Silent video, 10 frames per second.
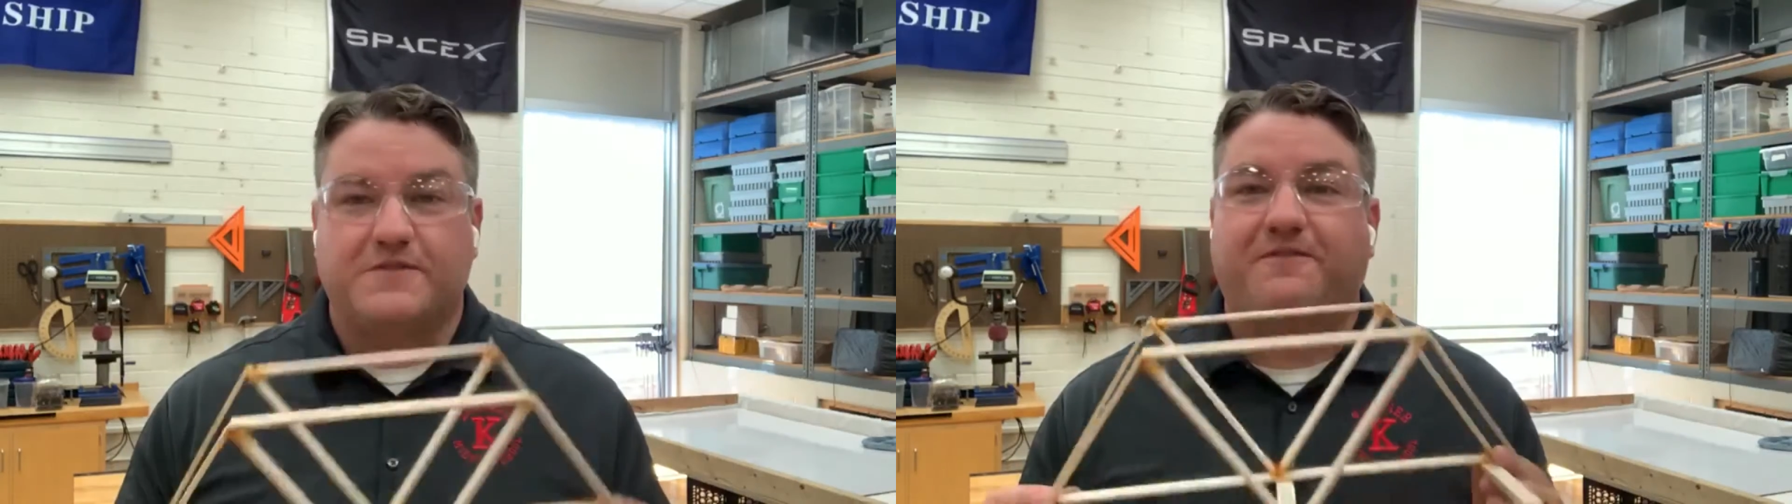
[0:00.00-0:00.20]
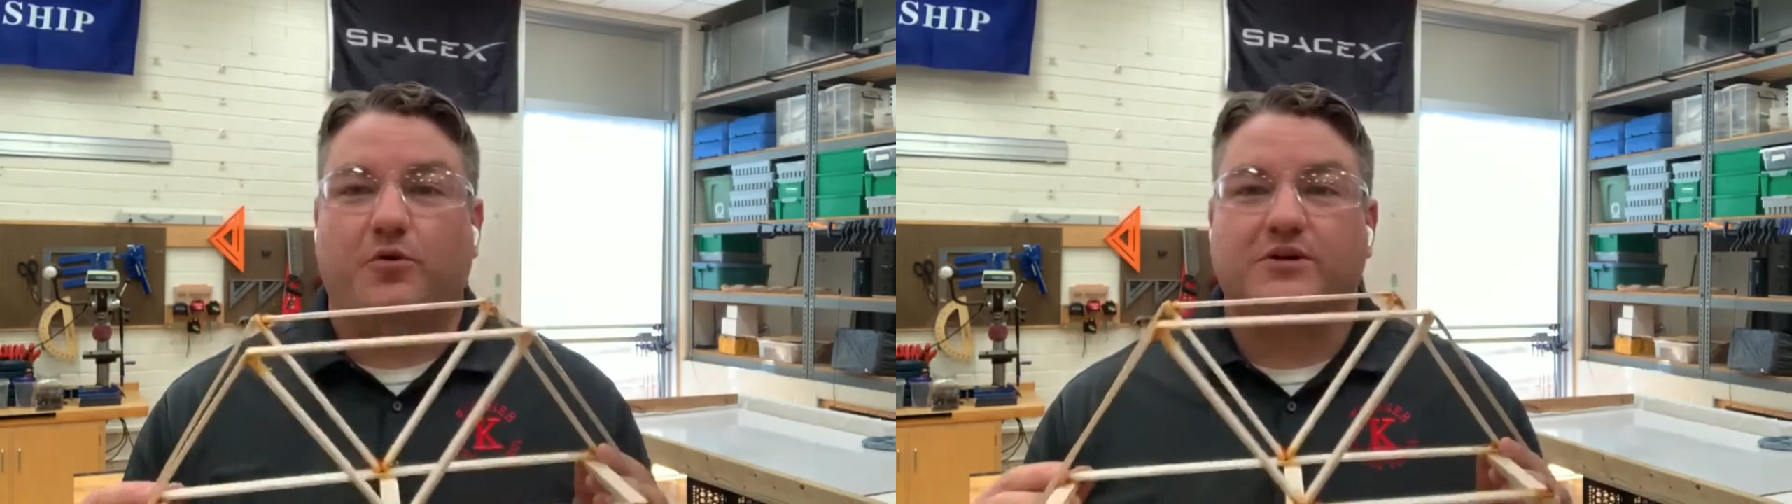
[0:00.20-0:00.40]

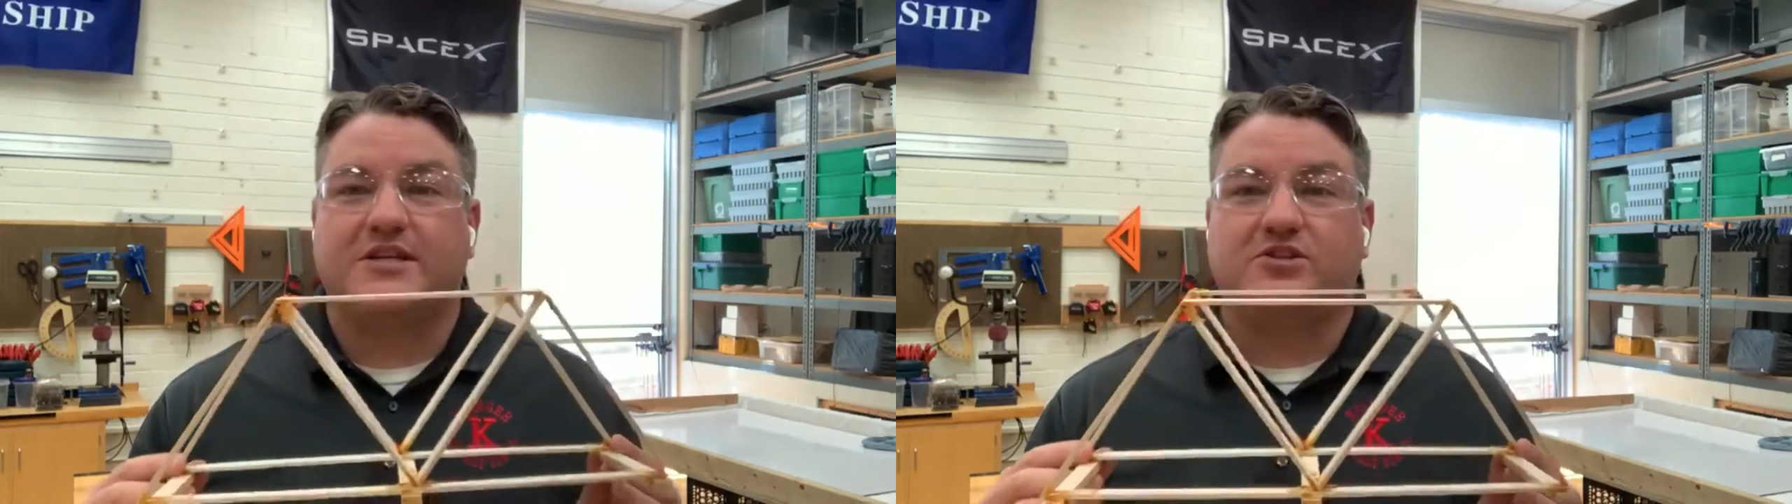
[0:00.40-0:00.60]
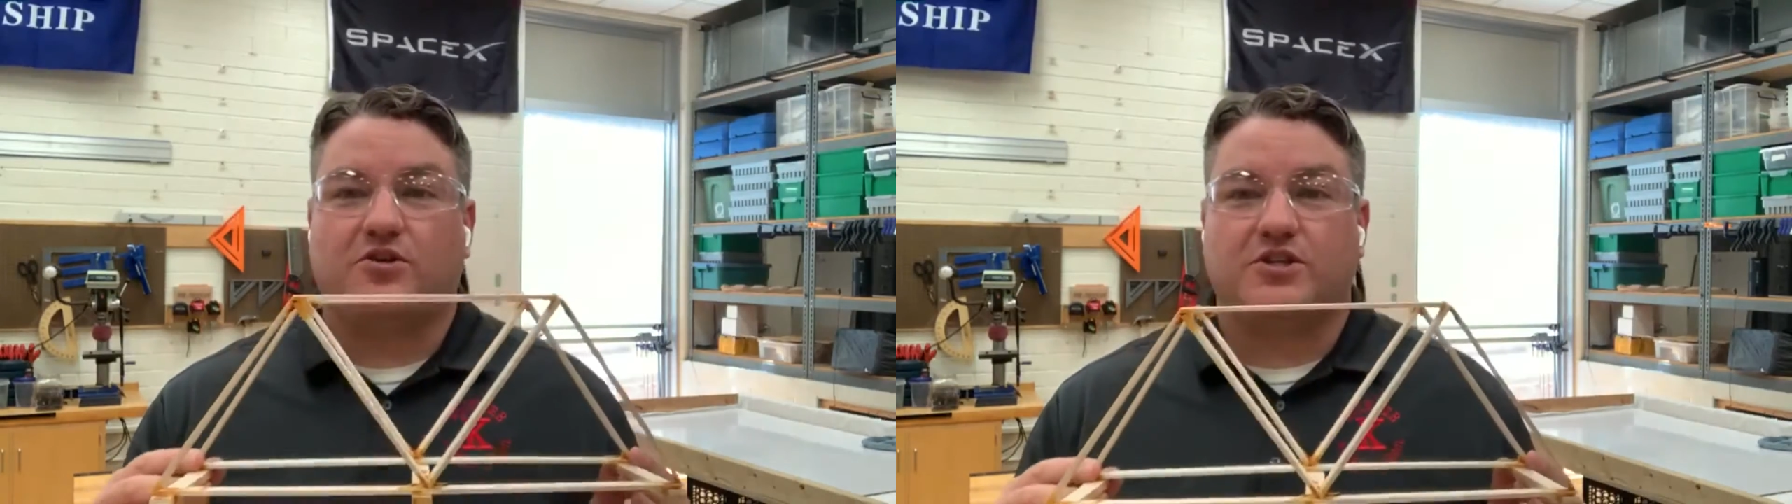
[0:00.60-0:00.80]

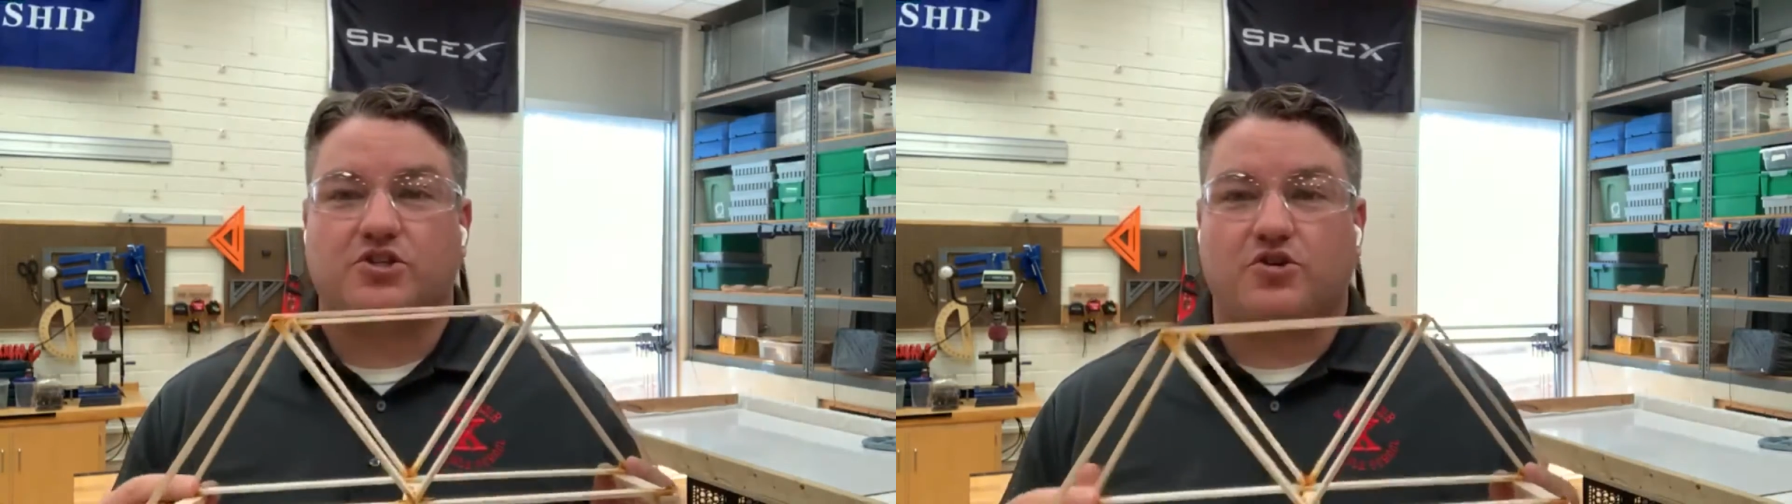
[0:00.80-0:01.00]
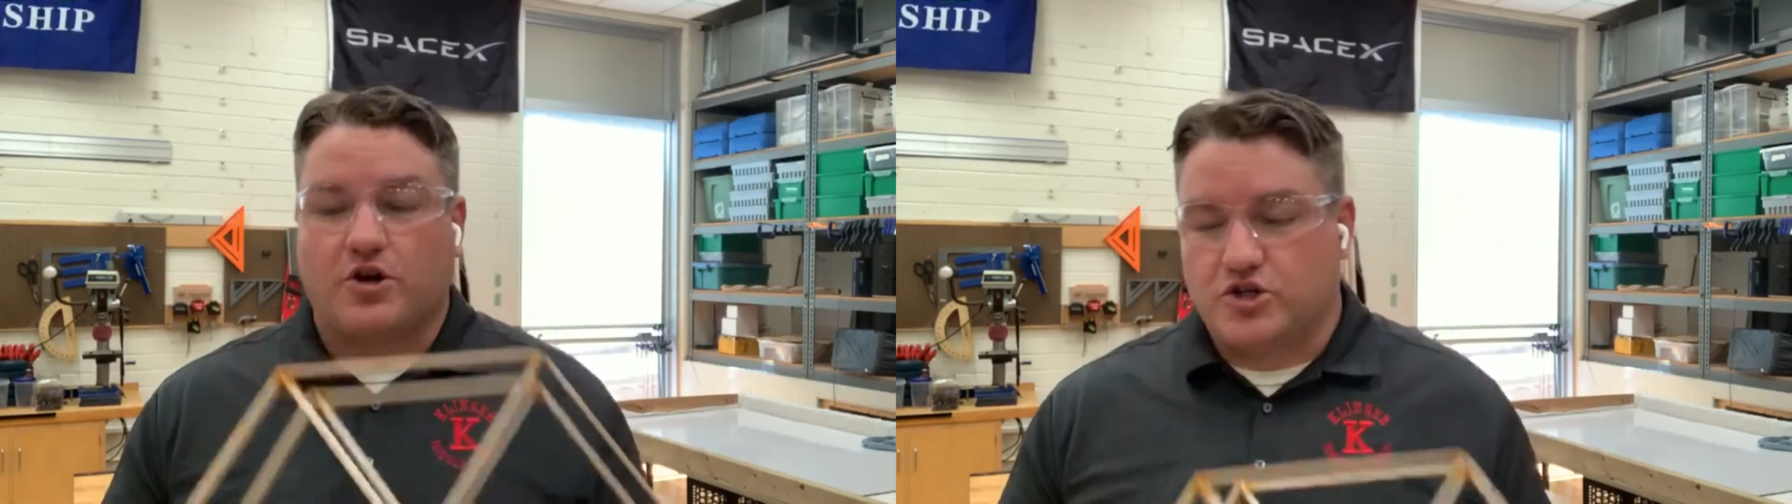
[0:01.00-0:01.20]
forces on the
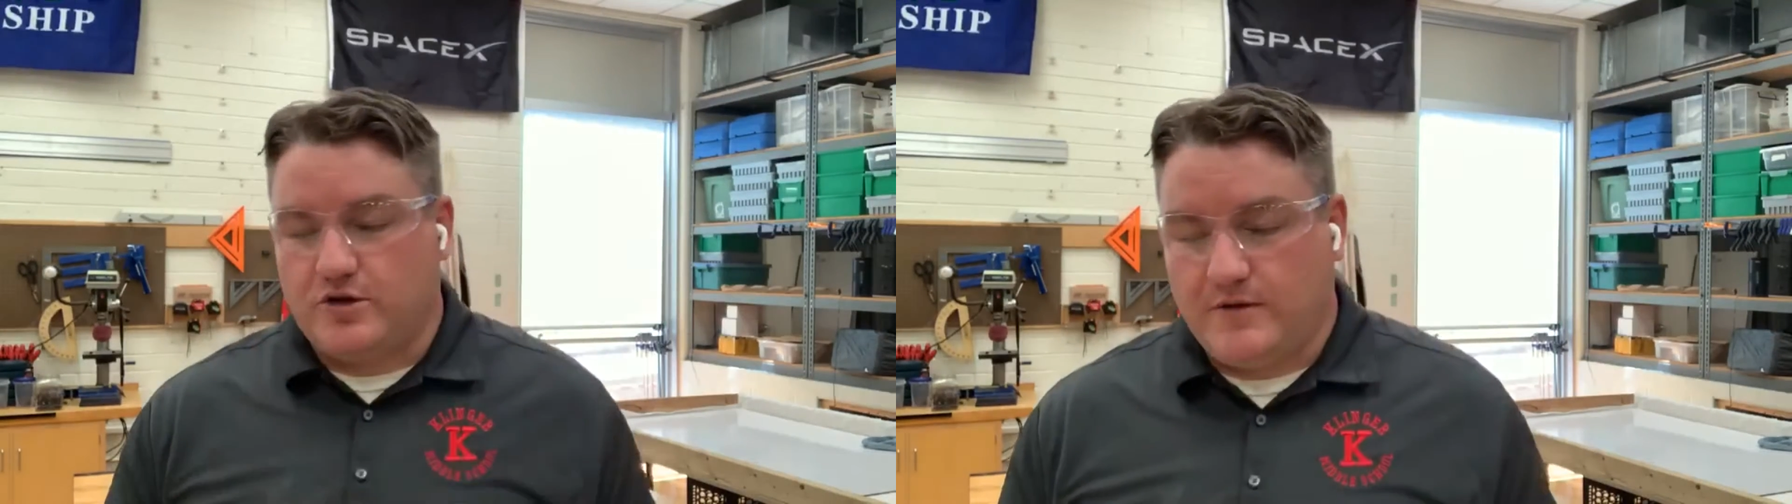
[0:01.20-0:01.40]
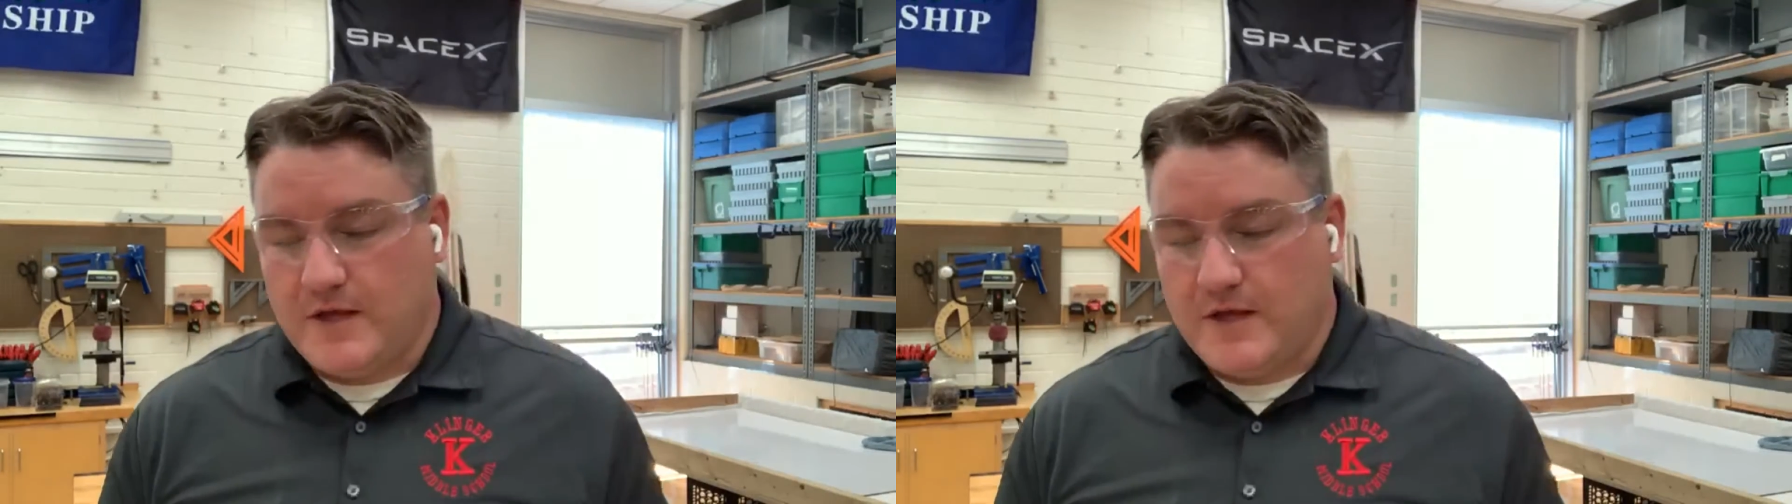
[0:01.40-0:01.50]
structure.